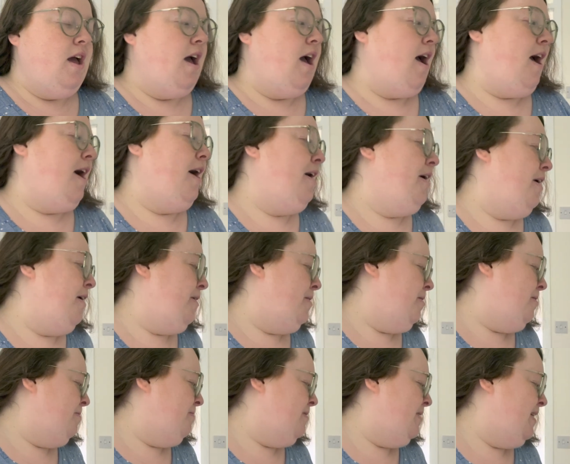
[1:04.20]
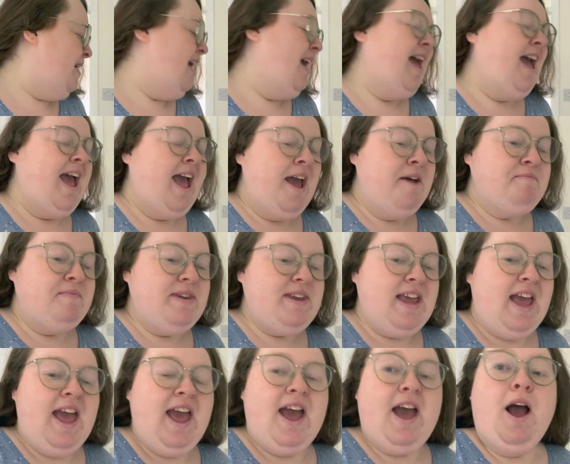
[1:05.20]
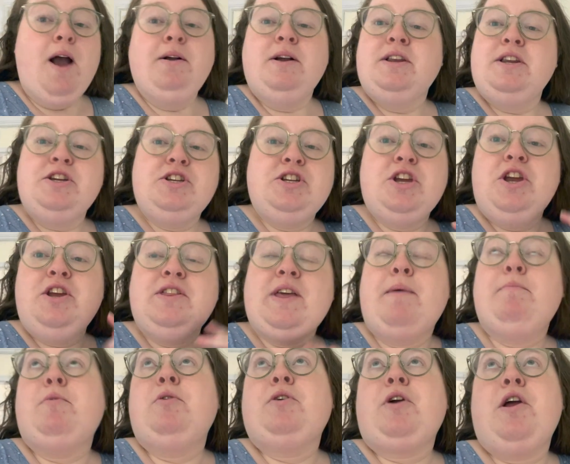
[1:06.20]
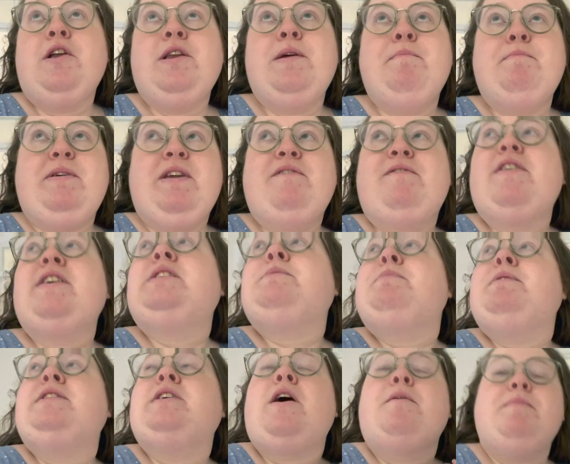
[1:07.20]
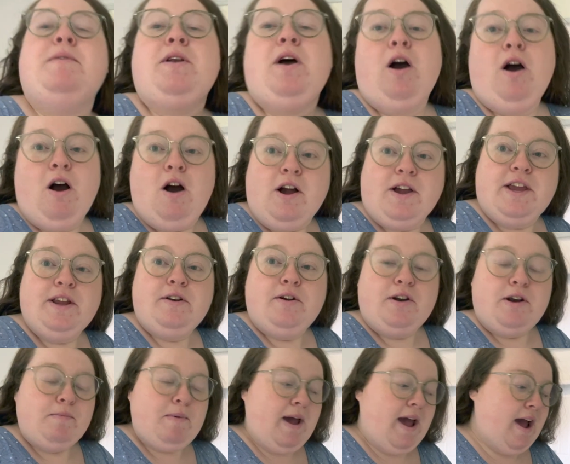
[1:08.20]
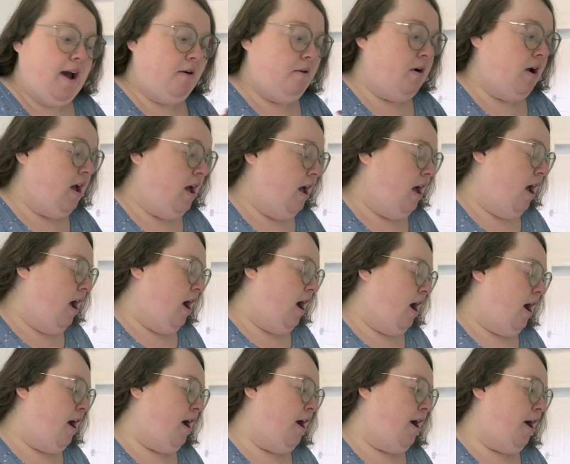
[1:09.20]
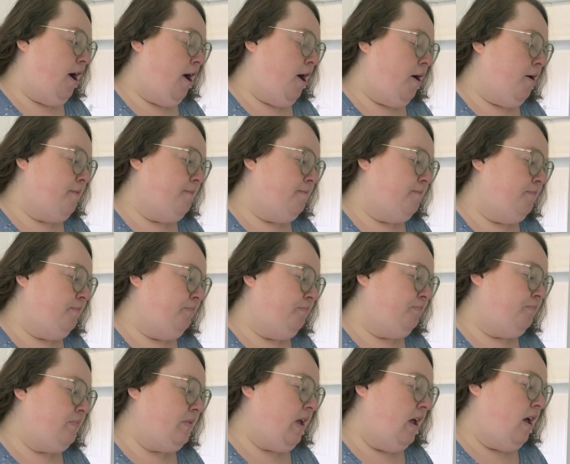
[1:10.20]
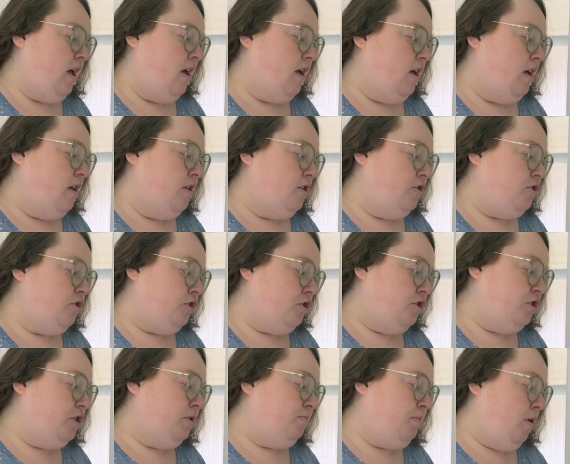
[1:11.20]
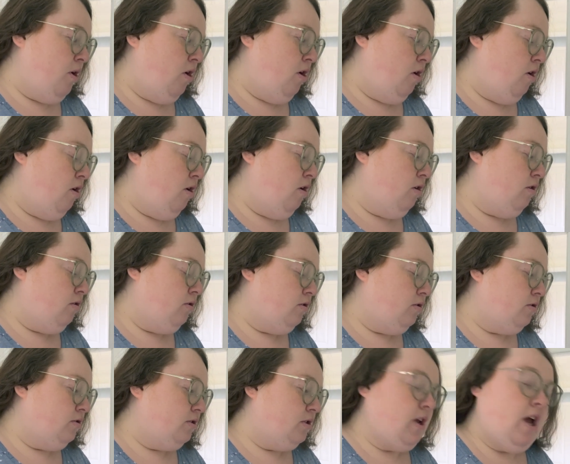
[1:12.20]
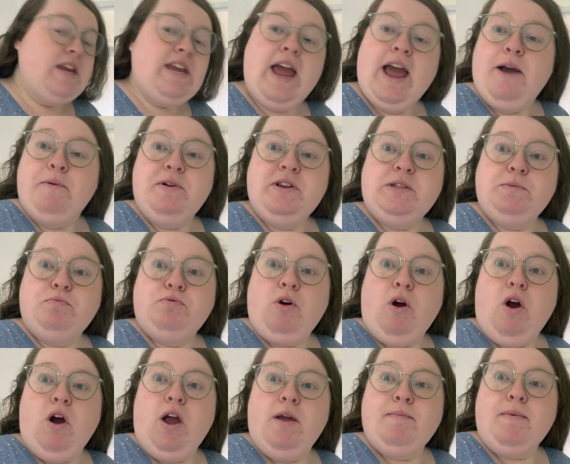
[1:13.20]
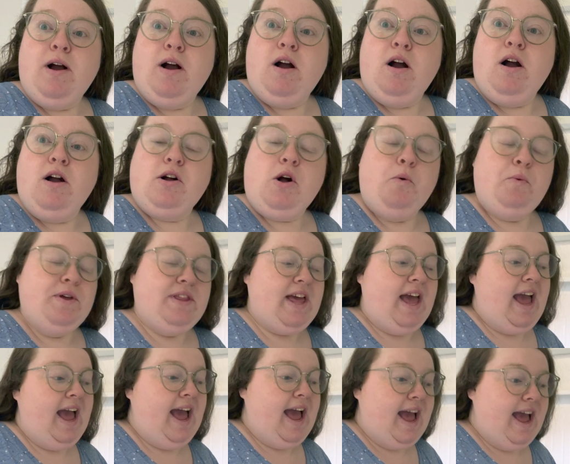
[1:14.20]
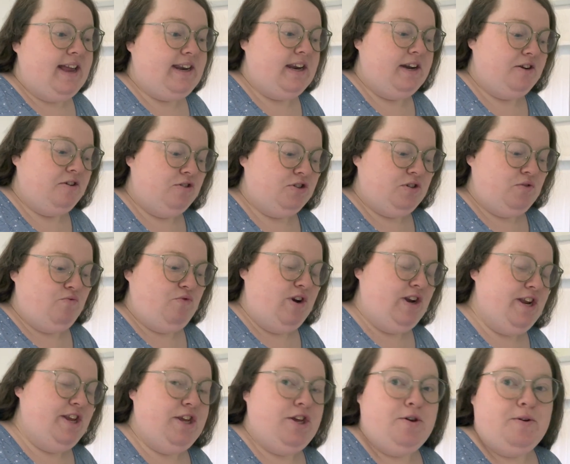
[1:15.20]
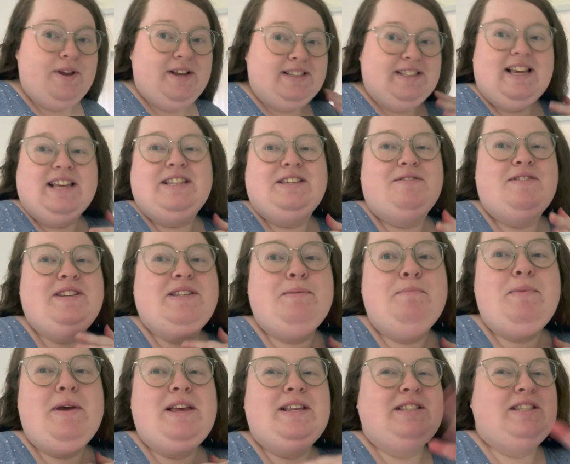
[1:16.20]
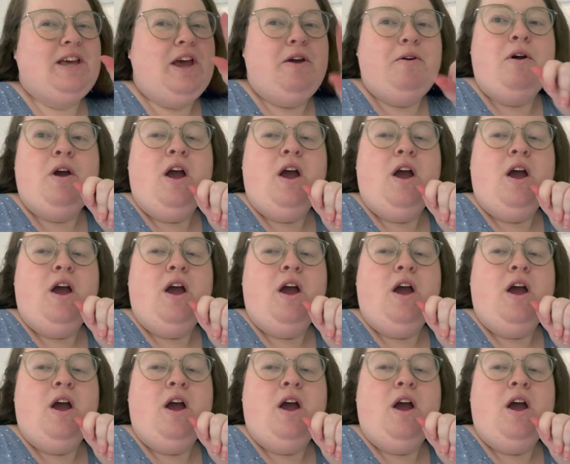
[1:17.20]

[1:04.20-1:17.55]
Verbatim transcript: um, but yeah, I'm going to show you that Mongolian beef recipe that I've been harking on about. Um, the Degusta box. Yeah, I went to Primark with Han and I got some really cute accessories and bits. So